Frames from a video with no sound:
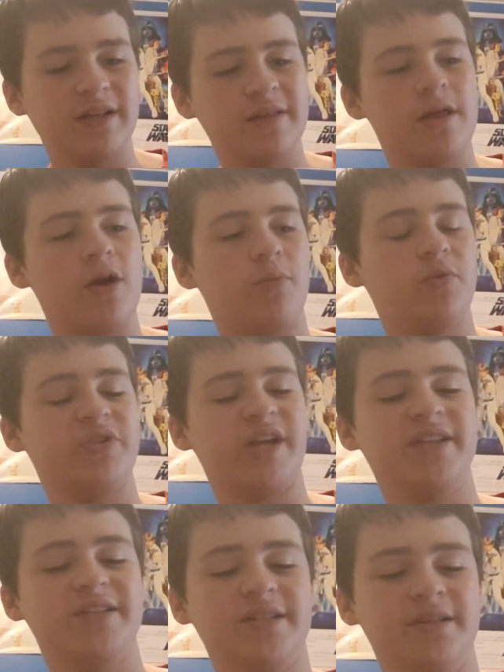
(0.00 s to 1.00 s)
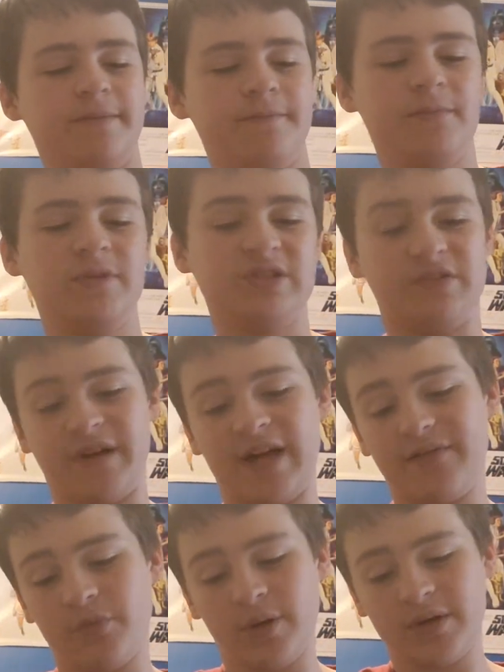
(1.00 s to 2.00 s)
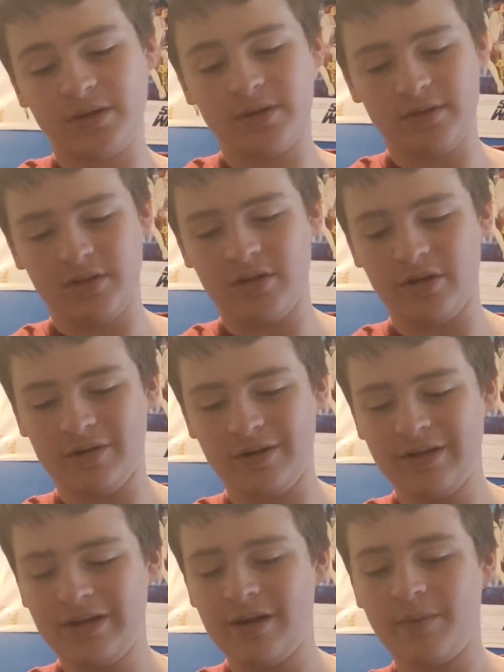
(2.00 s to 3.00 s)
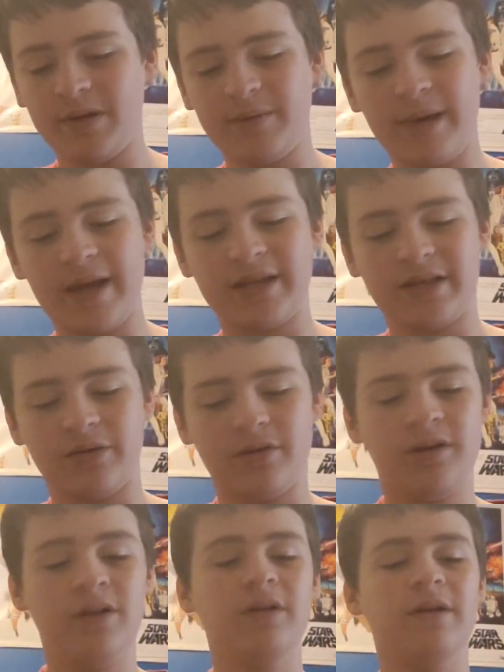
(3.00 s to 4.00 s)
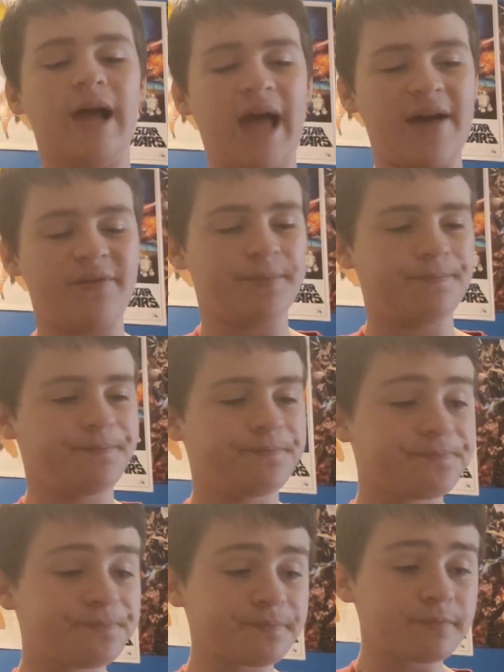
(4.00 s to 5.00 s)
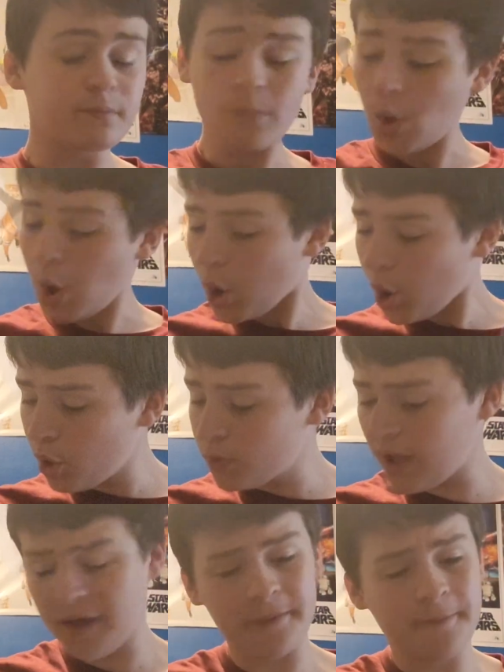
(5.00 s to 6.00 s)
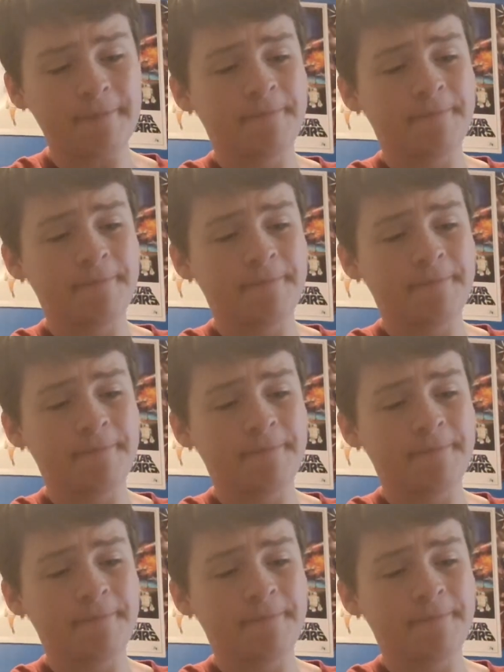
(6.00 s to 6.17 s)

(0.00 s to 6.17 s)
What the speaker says: They are protected, as if I ever want to, you know, put them back in there, I have them. Okay.